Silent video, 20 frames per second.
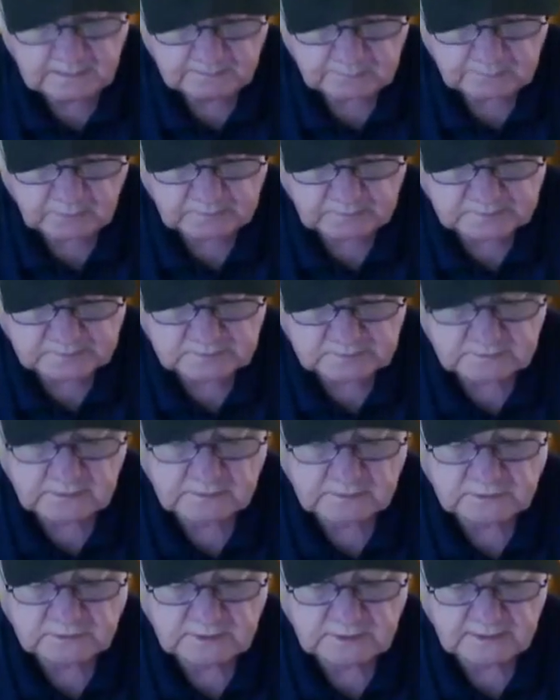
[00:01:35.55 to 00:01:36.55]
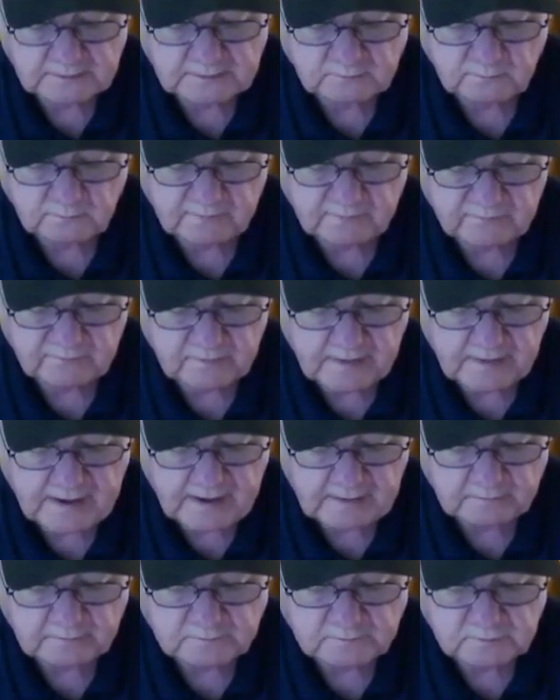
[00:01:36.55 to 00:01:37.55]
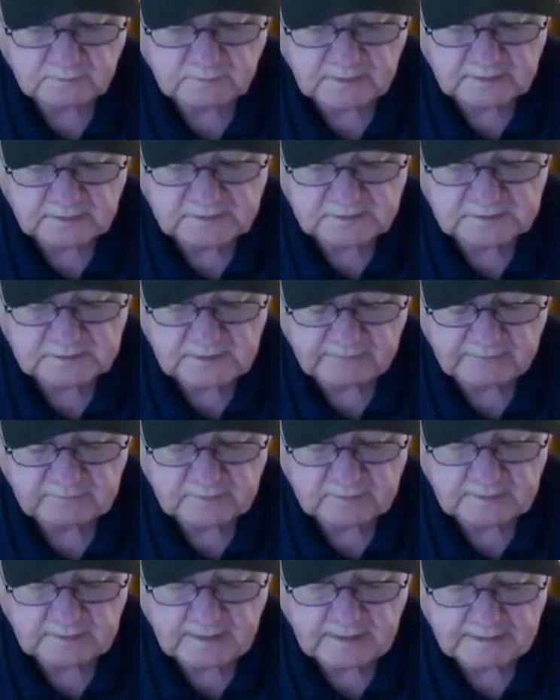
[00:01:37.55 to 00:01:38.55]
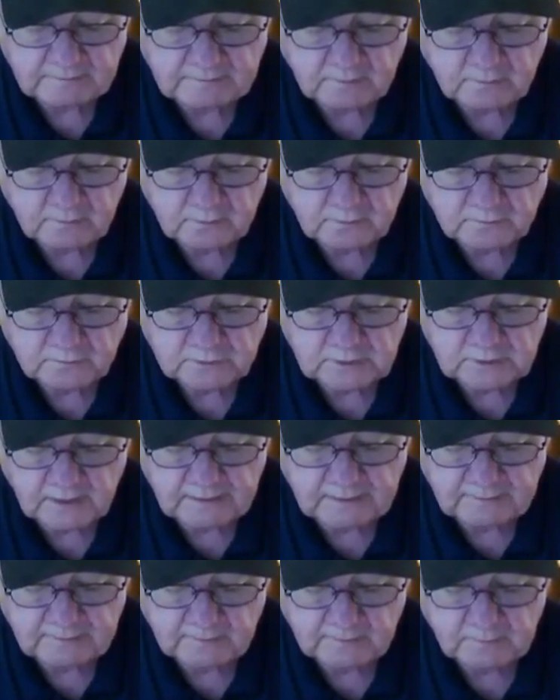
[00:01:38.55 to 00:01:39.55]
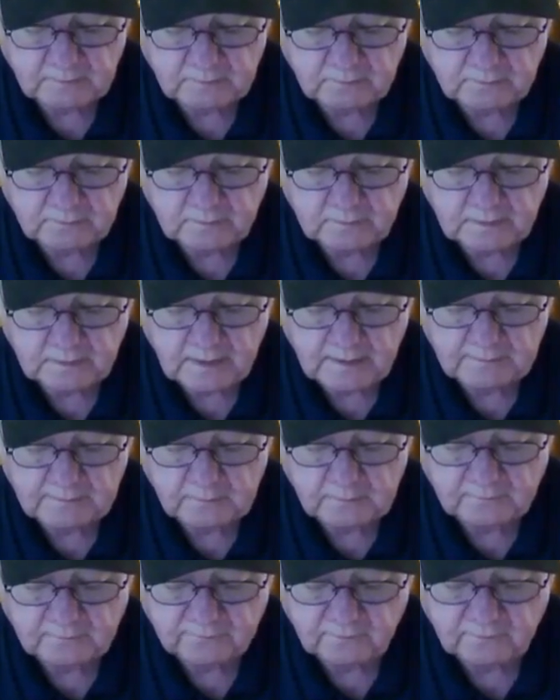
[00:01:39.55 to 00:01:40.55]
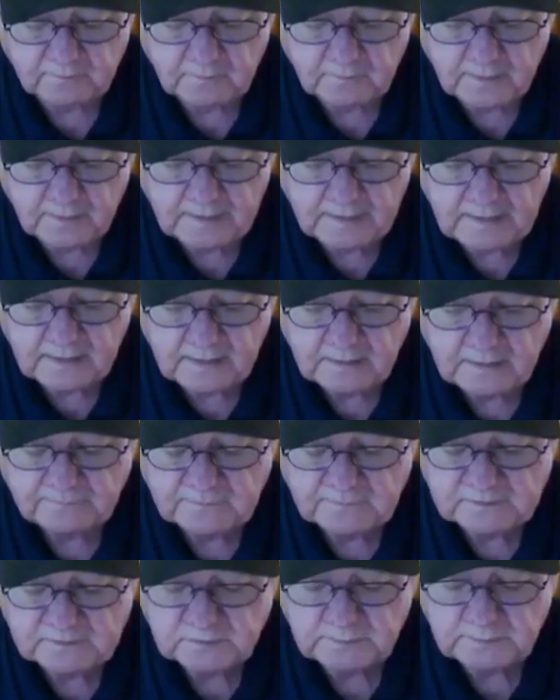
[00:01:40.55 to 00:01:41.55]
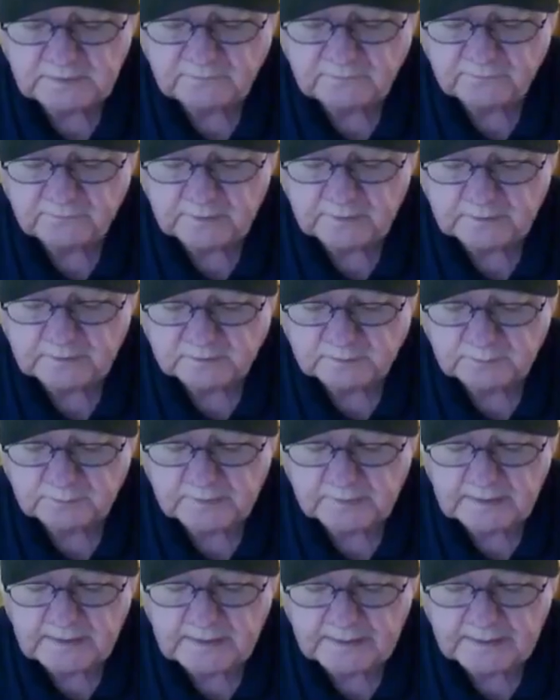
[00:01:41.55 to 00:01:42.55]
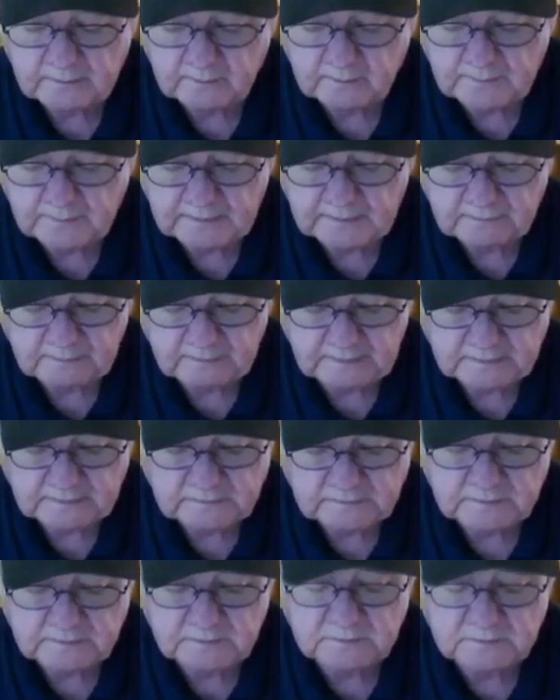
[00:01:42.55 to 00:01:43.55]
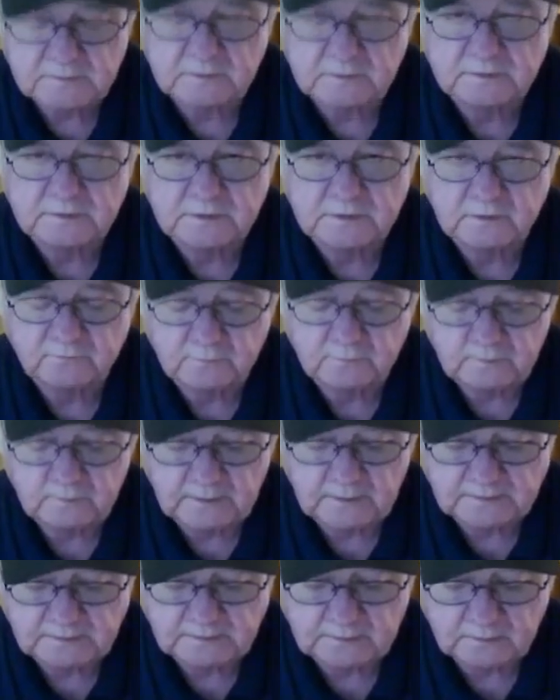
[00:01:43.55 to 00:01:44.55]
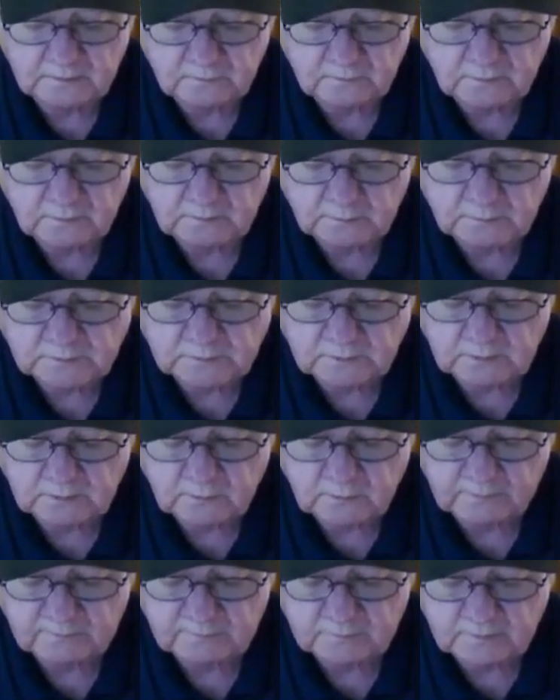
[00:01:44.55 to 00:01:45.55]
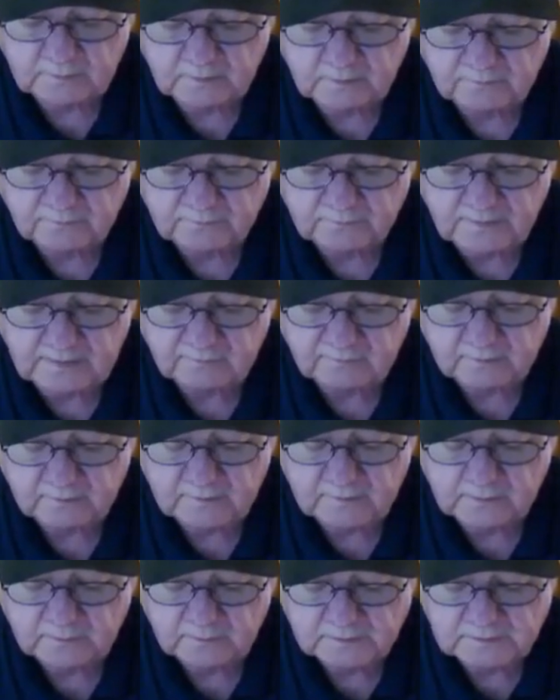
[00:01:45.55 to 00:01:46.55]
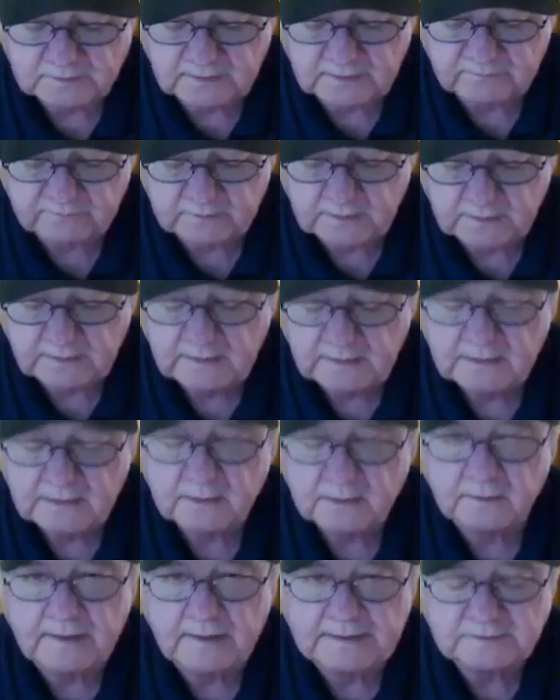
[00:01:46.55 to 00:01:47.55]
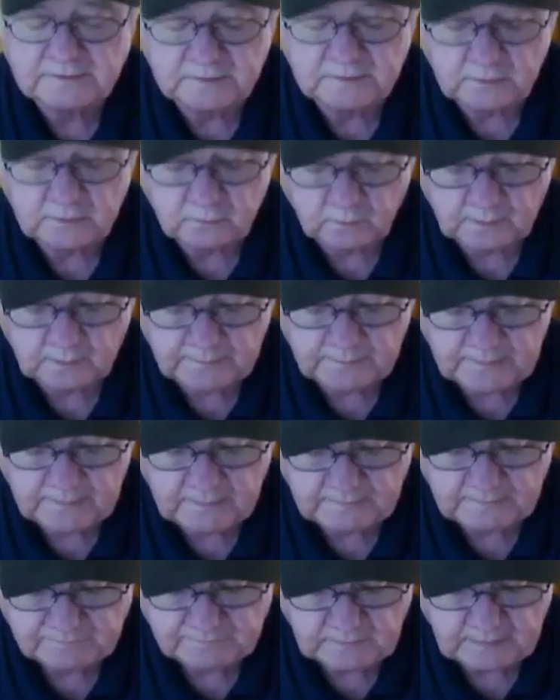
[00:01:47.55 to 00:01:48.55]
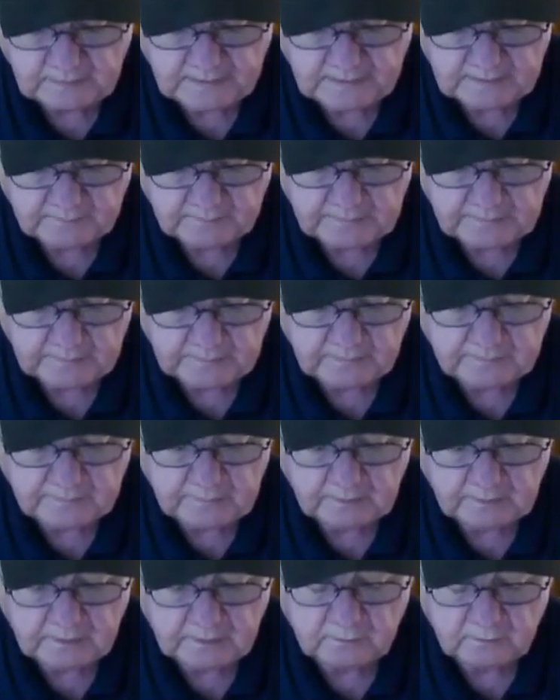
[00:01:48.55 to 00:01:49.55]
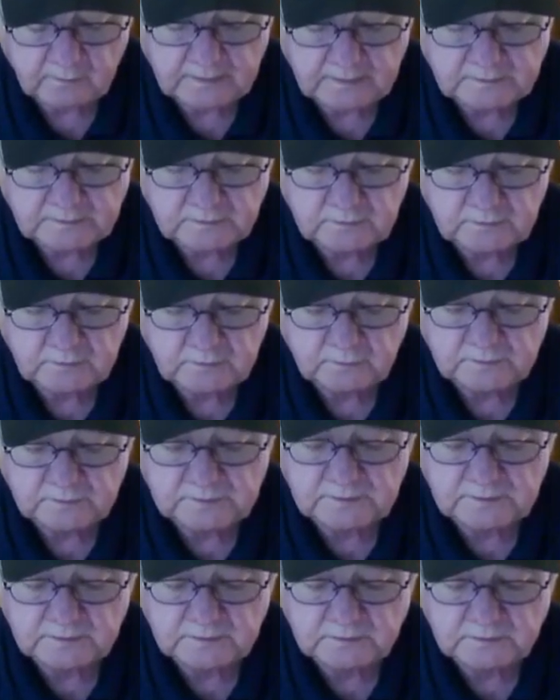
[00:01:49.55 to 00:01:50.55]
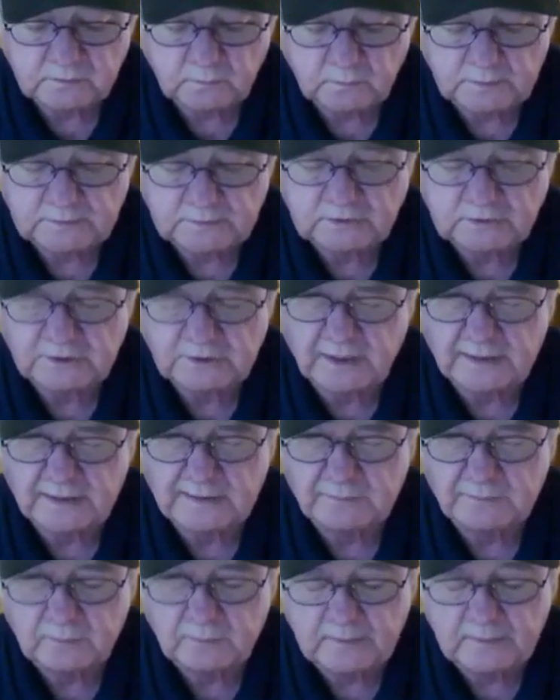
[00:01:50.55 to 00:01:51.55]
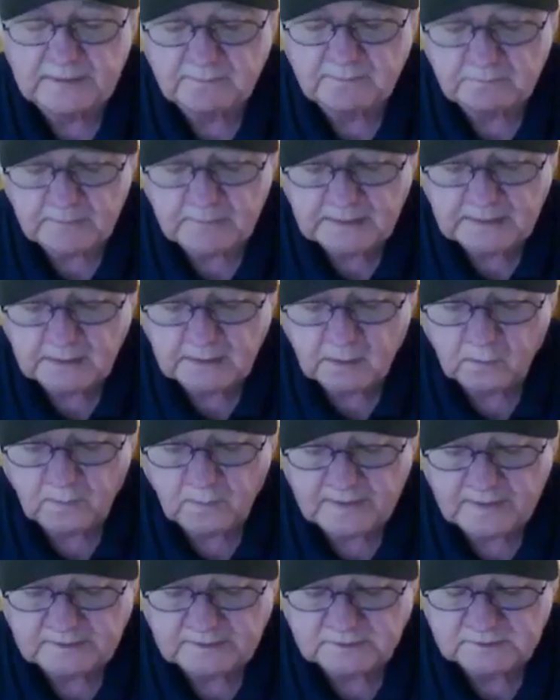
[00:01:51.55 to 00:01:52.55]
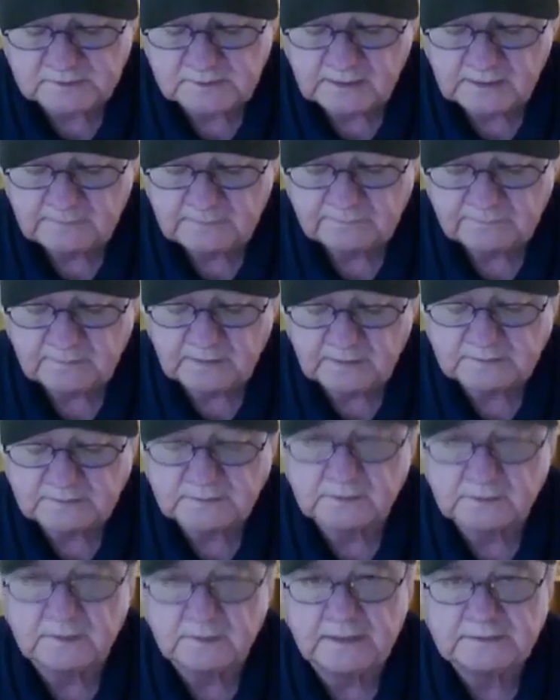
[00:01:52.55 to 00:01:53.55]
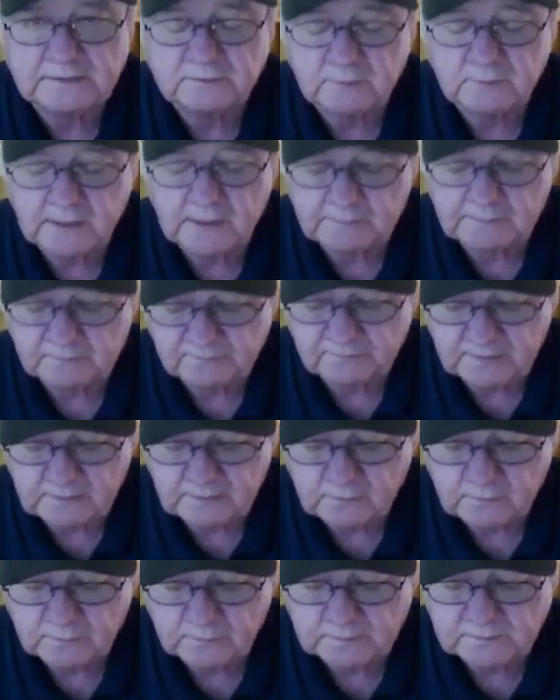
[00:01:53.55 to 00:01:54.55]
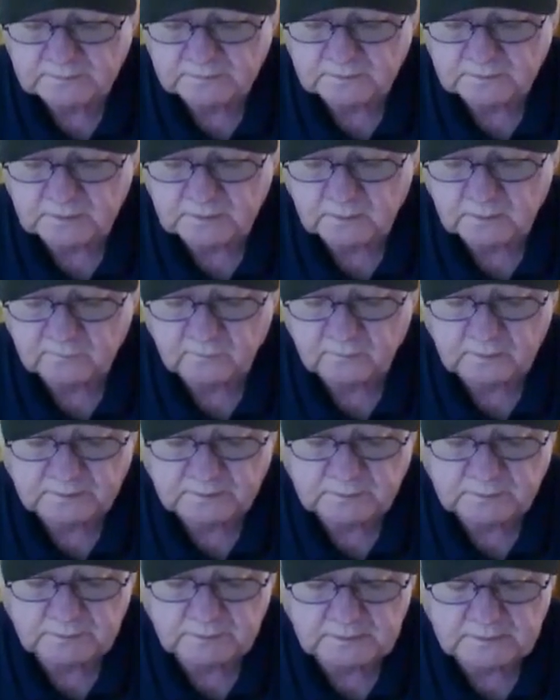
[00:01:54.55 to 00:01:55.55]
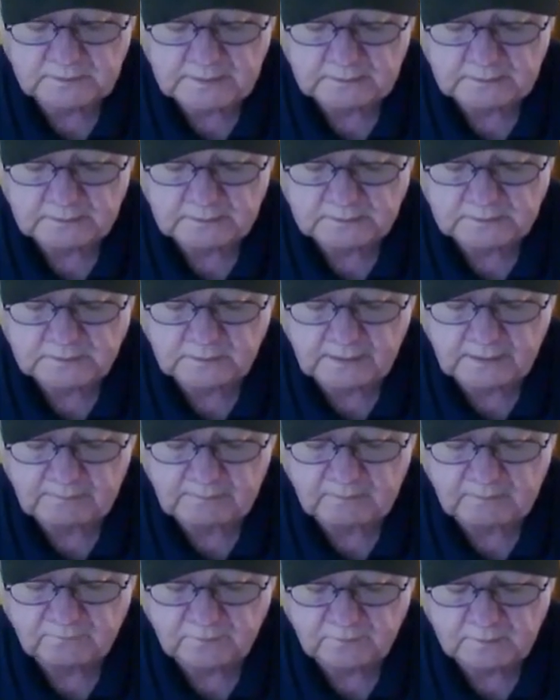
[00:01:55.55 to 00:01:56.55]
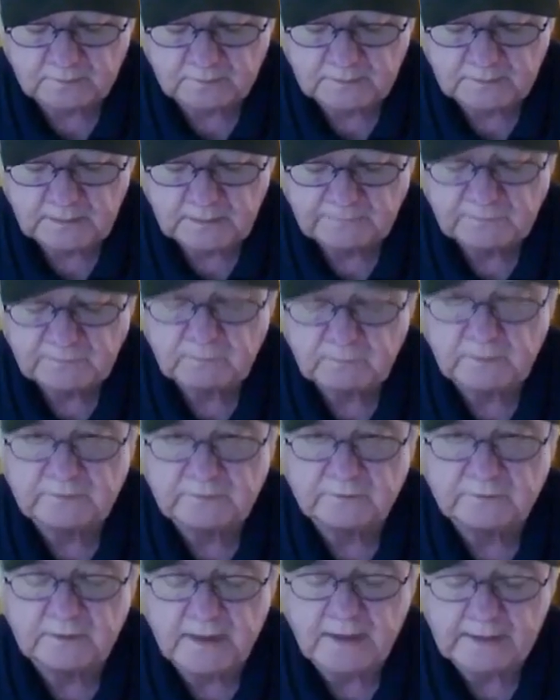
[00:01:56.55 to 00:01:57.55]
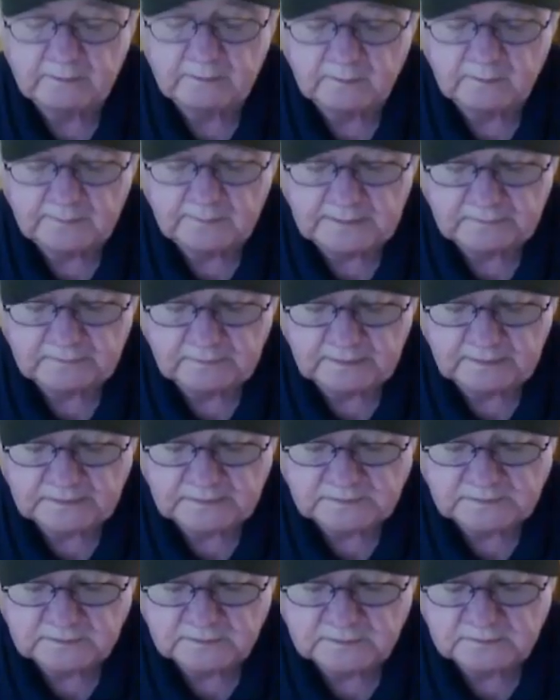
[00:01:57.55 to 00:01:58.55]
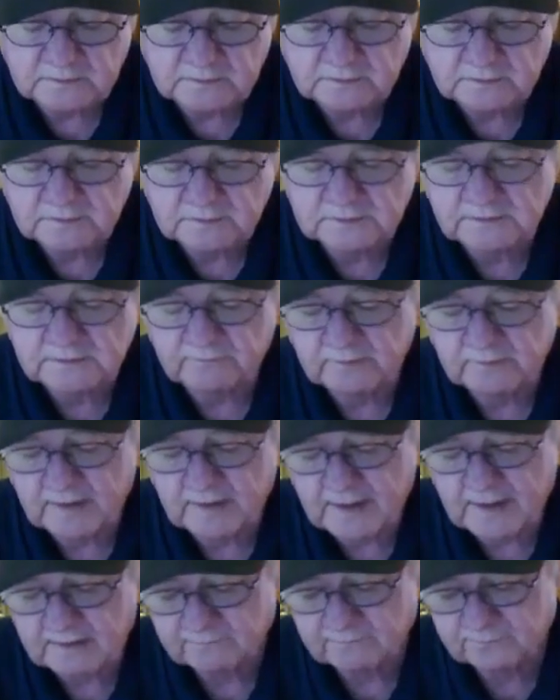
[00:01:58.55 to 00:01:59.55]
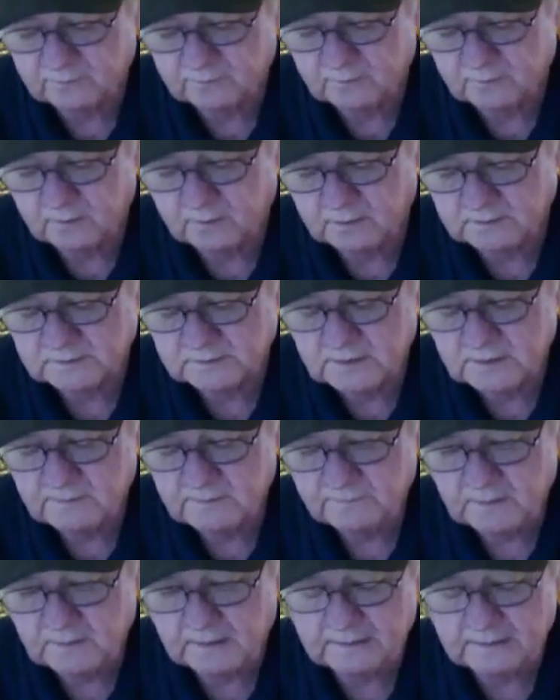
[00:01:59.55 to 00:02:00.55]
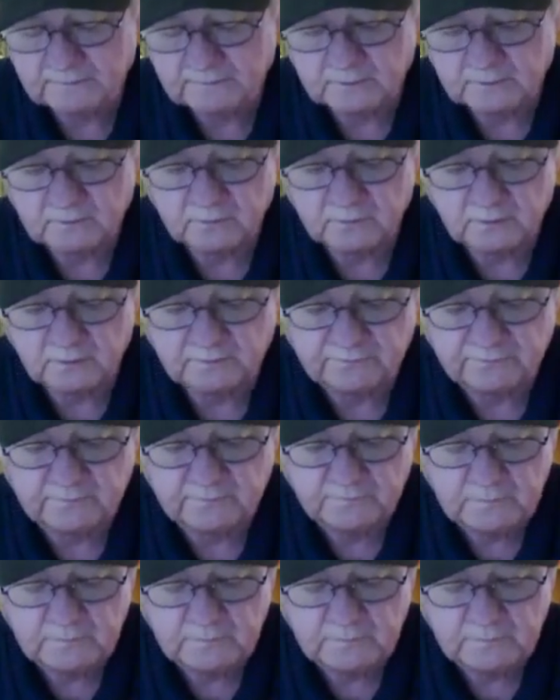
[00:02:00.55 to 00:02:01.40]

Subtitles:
Bonus long shots, River Downs, race 7, the 9-2 shot, number 2, Gamble for Money, speed figures sprinting at or about today's distance of 6 furlongs on the dirt, which are equivalent to the favorite, number 7, Classy Corbin, Canterbury Park, race 2, the 6-1 shot, number 8, Mingo Ace, takes a class drop of 8 units as the overall speed leader in this claiming field, racing at or about today's distance of 7.5 furlongs on the turf.